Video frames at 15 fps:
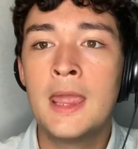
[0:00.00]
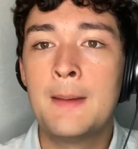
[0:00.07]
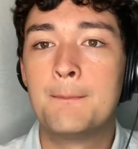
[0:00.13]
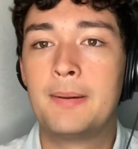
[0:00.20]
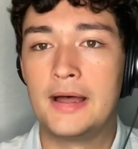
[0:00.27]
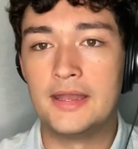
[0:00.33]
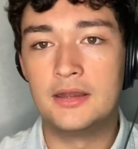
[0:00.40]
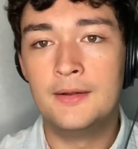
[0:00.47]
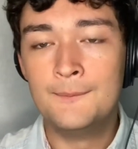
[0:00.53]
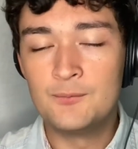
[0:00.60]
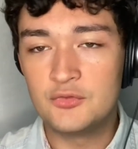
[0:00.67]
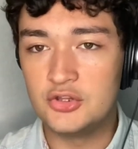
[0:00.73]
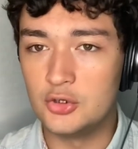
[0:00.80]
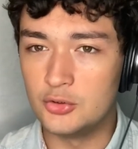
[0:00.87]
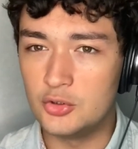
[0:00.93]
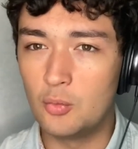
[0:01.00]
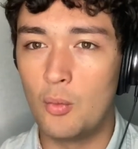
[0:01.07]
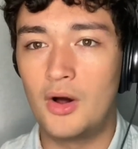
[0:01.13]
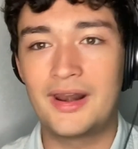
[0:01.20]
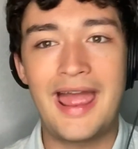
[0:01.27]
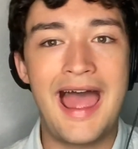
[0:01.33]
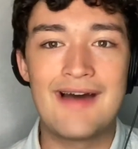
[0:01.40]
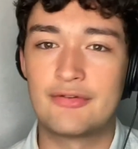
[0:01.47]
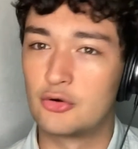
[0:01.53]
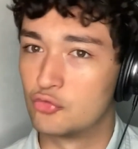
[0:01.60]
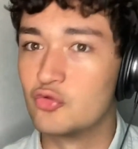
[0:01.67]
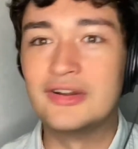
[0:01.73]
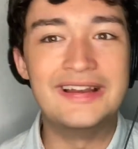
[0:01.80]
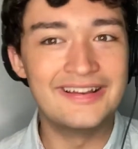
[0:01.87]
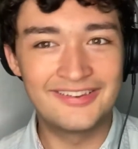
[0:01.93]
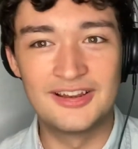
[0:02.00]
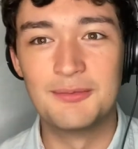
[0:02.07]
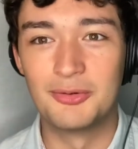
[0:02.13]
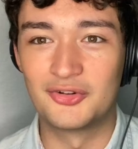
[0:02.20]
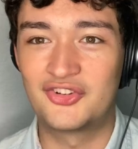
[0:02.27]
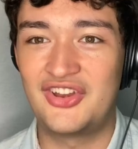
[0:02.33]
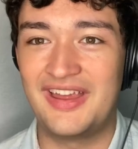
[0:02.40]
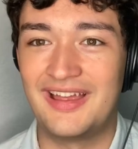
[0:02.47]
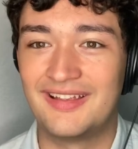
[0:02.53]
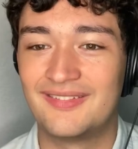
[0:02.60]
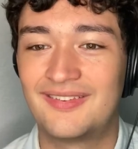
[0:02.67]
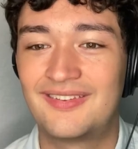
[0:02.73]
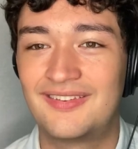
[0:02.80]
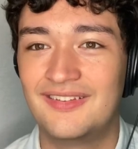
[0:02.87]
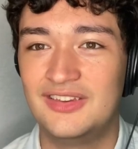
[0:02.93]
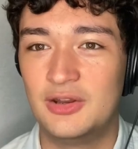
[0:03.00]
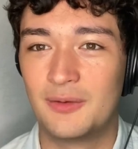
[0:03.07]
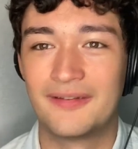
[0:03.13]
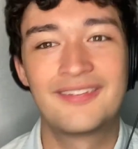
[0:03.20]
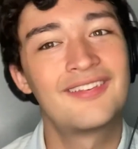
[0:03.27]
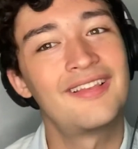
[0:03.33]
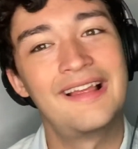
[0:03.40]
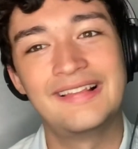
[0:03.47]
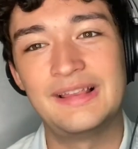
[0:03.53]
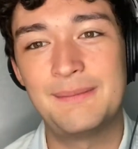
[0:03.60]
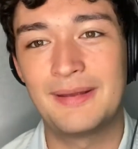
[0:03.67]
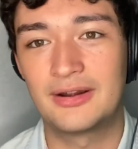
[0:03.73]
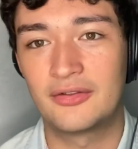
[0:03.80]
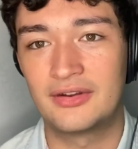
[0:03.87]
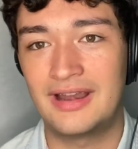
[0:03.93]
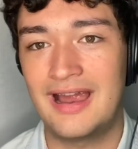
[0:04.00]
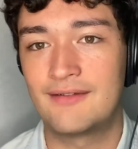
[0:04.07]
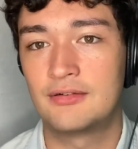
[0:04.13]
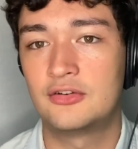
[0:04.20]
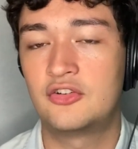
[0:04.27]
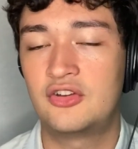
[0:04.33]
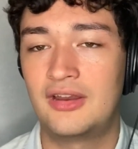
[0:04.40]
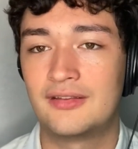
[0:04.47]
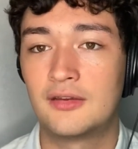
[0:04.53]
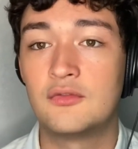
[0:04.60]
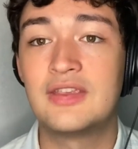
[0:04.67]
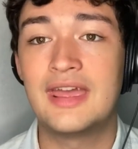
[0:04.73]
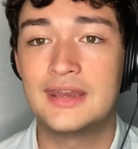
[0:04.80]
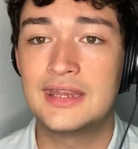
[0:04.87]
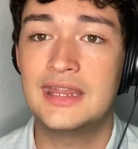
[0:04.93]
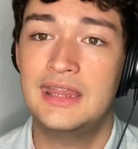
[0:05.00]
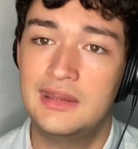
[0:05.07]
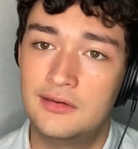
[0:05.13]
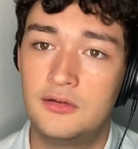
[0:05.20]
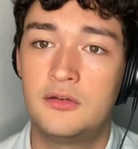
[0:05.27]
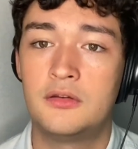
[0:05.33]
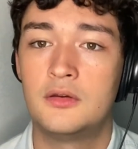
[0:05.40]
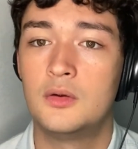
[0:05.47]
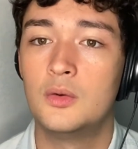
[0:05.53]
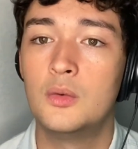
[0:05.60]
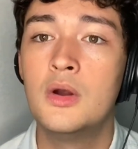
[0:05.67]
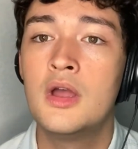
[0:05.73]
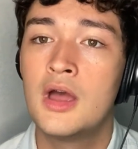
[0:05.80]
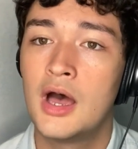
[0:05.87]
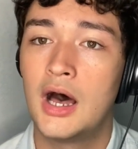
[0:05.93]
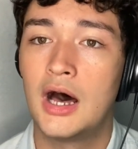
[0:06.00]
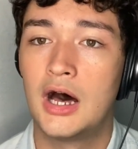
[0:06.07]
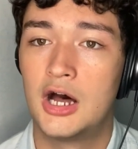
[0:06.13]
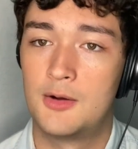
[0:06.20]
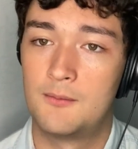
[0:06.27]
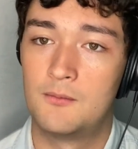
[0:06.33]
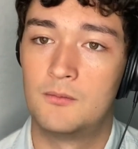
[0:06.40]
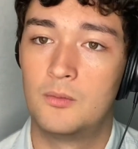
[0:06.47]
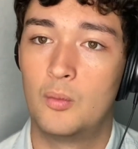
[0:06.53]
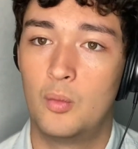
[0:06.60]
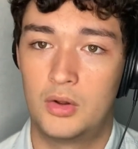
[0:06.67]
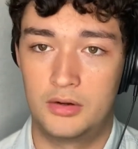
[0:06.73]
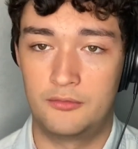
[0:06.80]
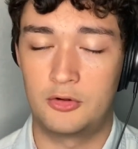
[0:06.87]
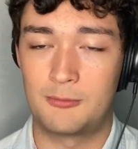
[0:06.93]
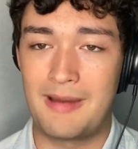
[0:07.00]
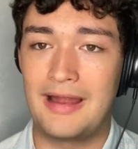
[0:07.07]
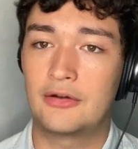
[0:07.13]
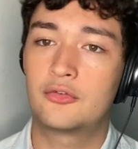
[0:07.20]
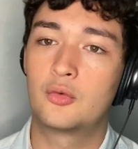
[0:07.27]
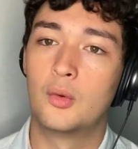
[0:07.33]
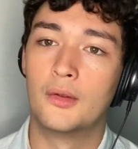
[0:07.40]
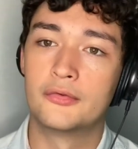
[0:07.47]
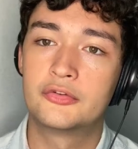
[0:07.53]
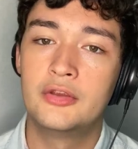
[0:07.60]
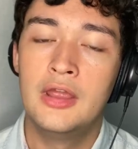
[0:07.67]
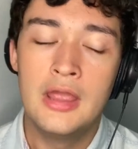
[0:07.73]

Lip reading: But, you want to have a reasonable chance, a slightly better than average chance of getting into one of your match schools.